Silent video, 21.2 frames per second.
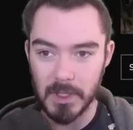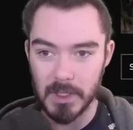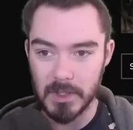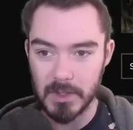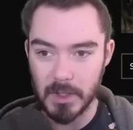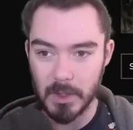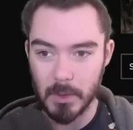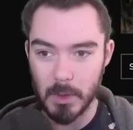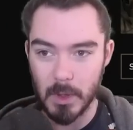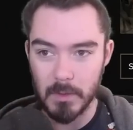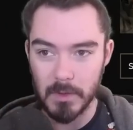you just
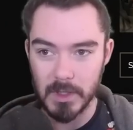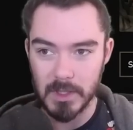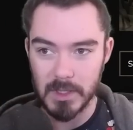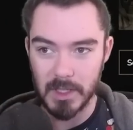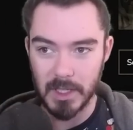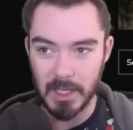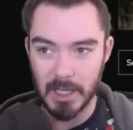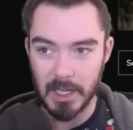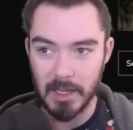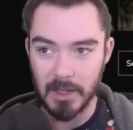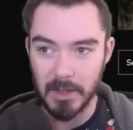go over to
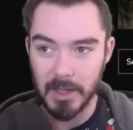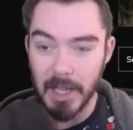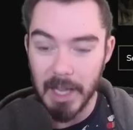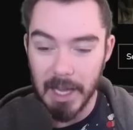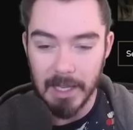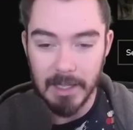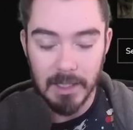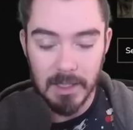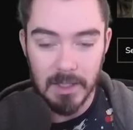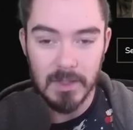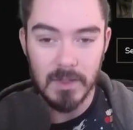like
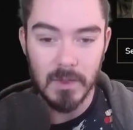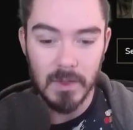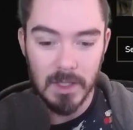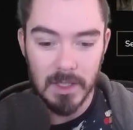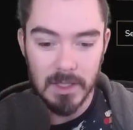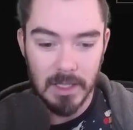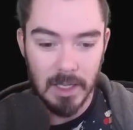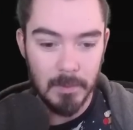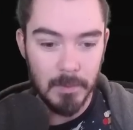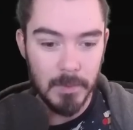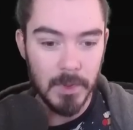HellHades, for
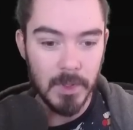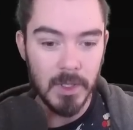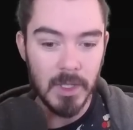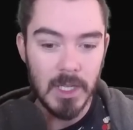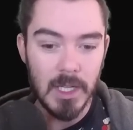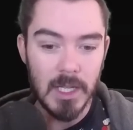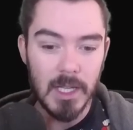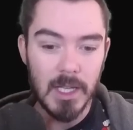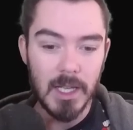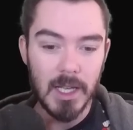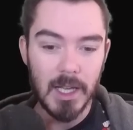example,
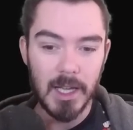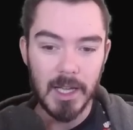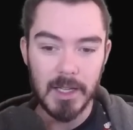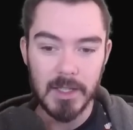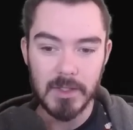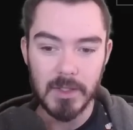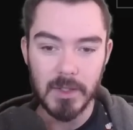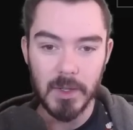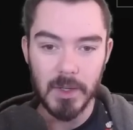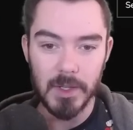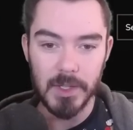
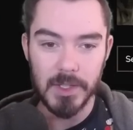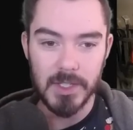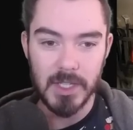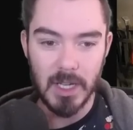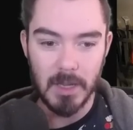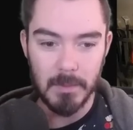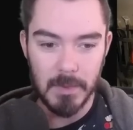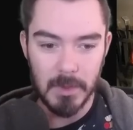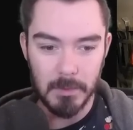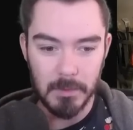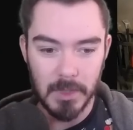has all the
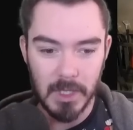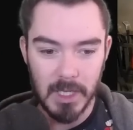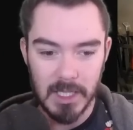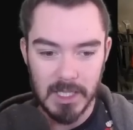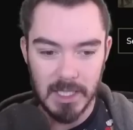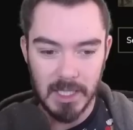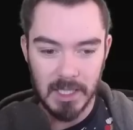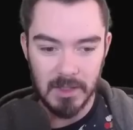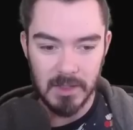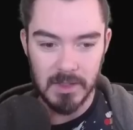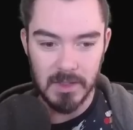champion
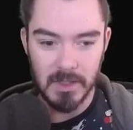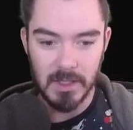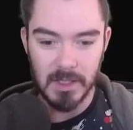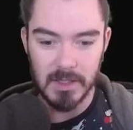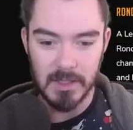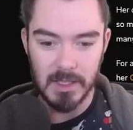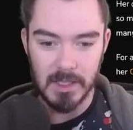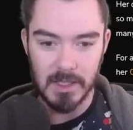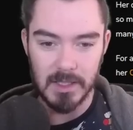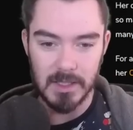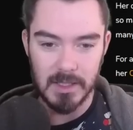breakdowns. You can
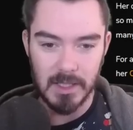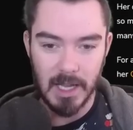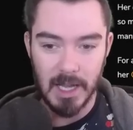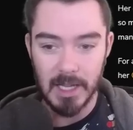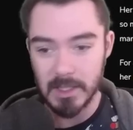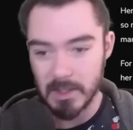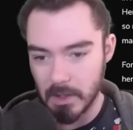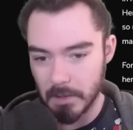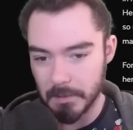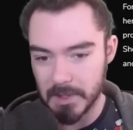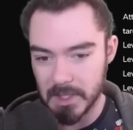see the
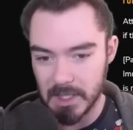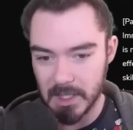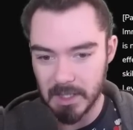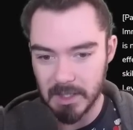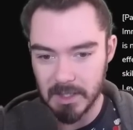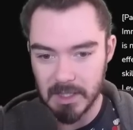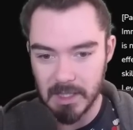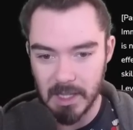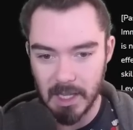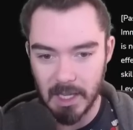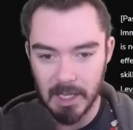stats, obviously you
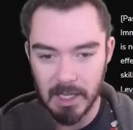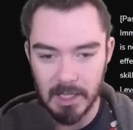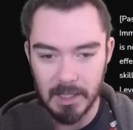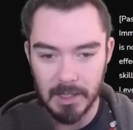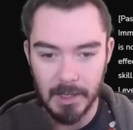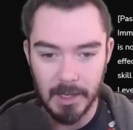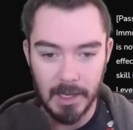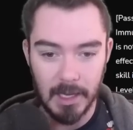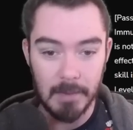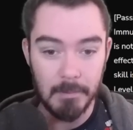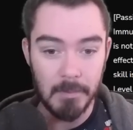can see that in
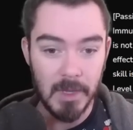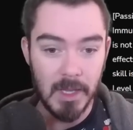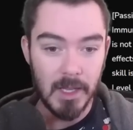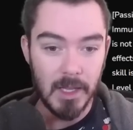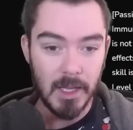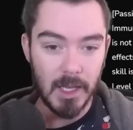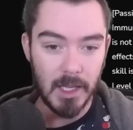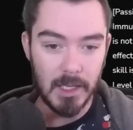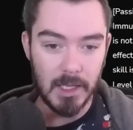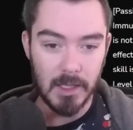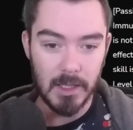game,
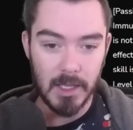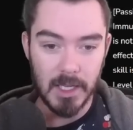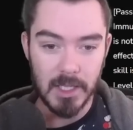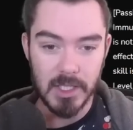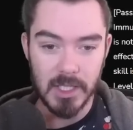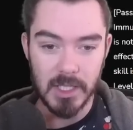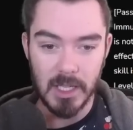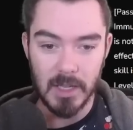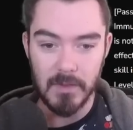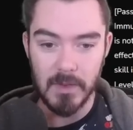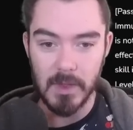and he'll
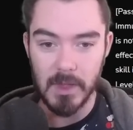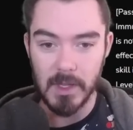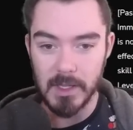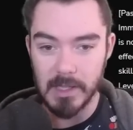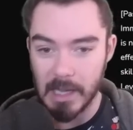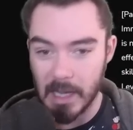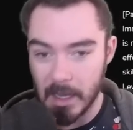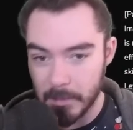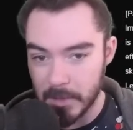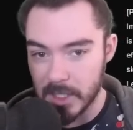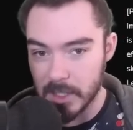actually give you the
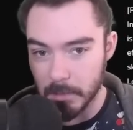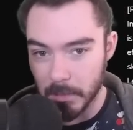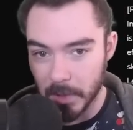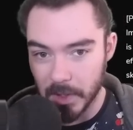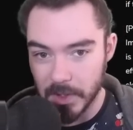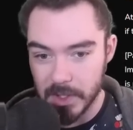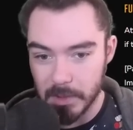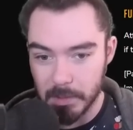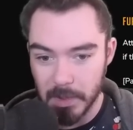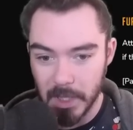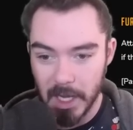damage
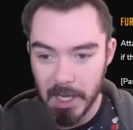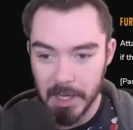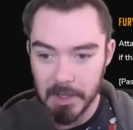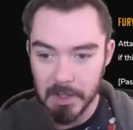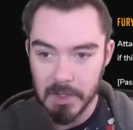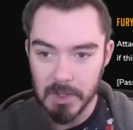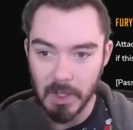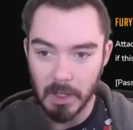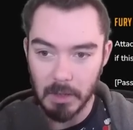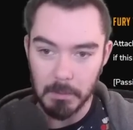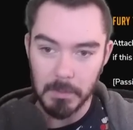
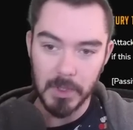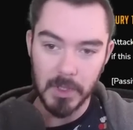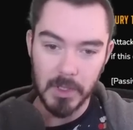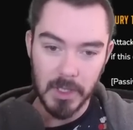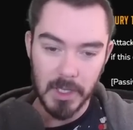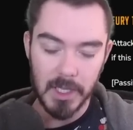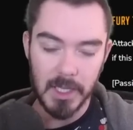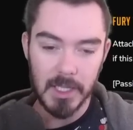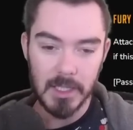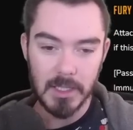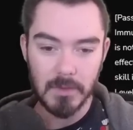multipliers, like per
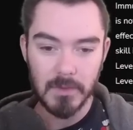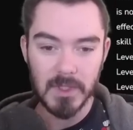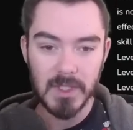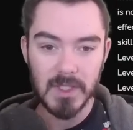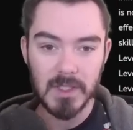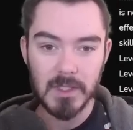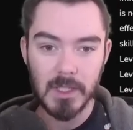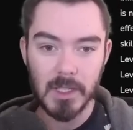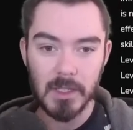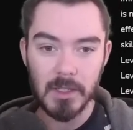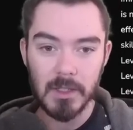hit of a
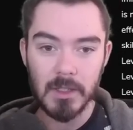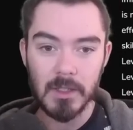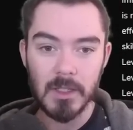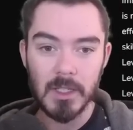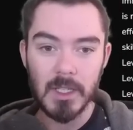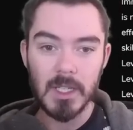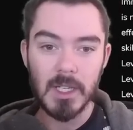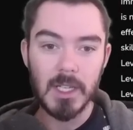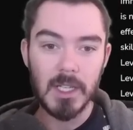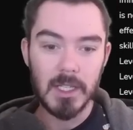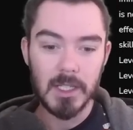skill.
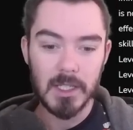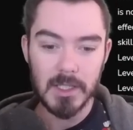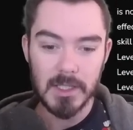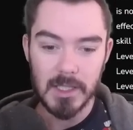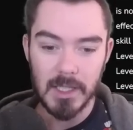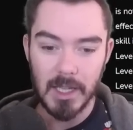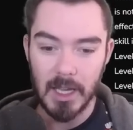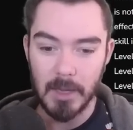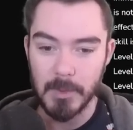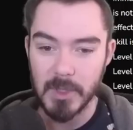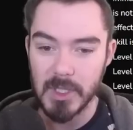You can
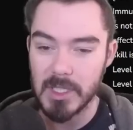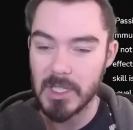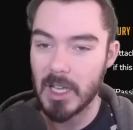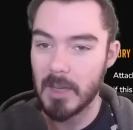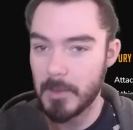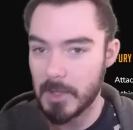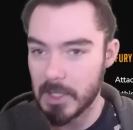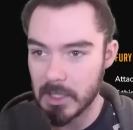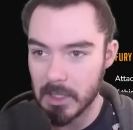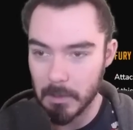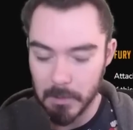see how much
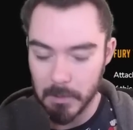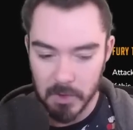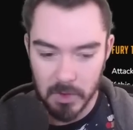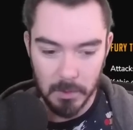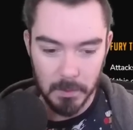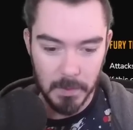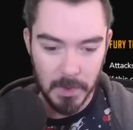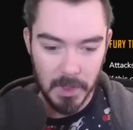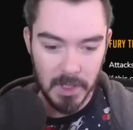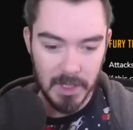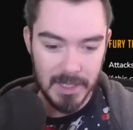damage comes
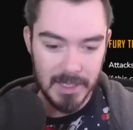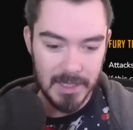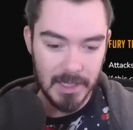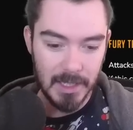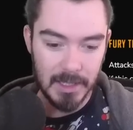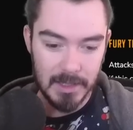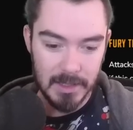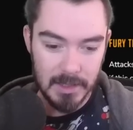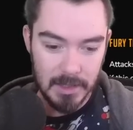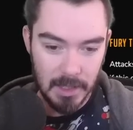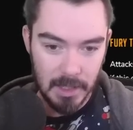from books,
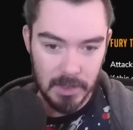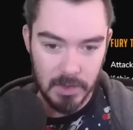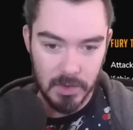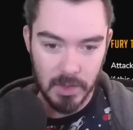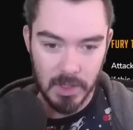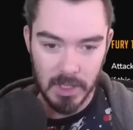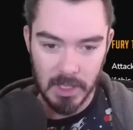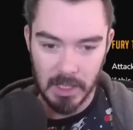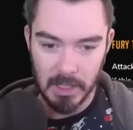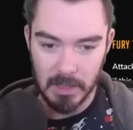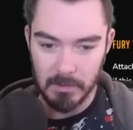
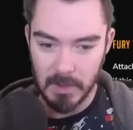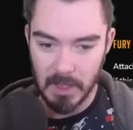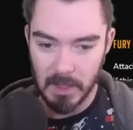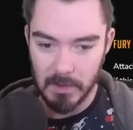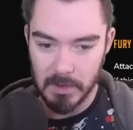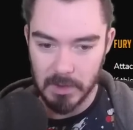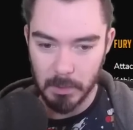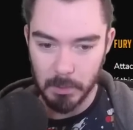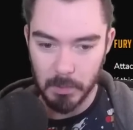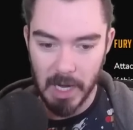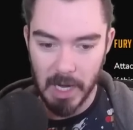etc. And he
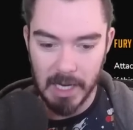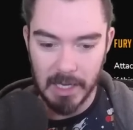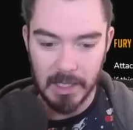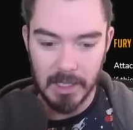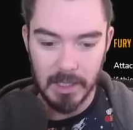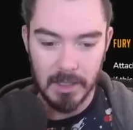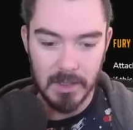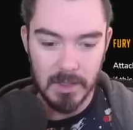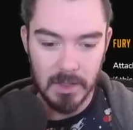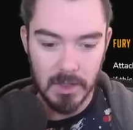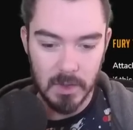gives them
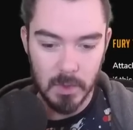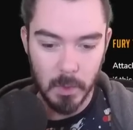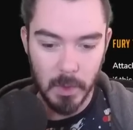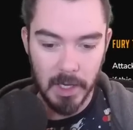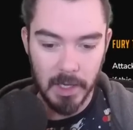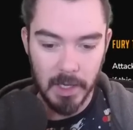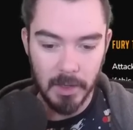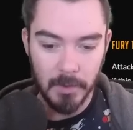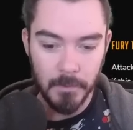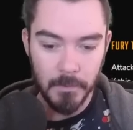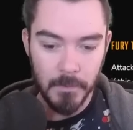rankings as
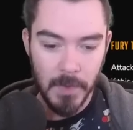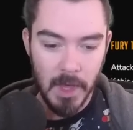well.